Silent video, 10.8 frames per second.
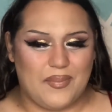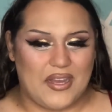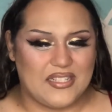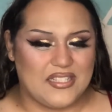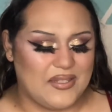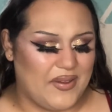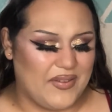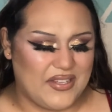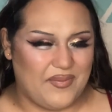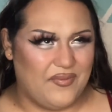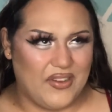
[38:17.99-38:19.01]
boxes away, which
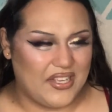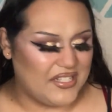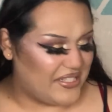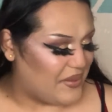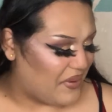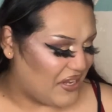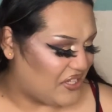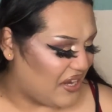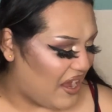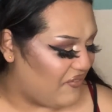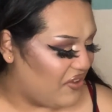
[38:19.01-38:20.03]
I'm fucking stupid. I
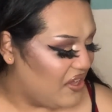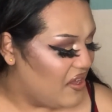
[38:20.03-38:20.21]
shouldn't have.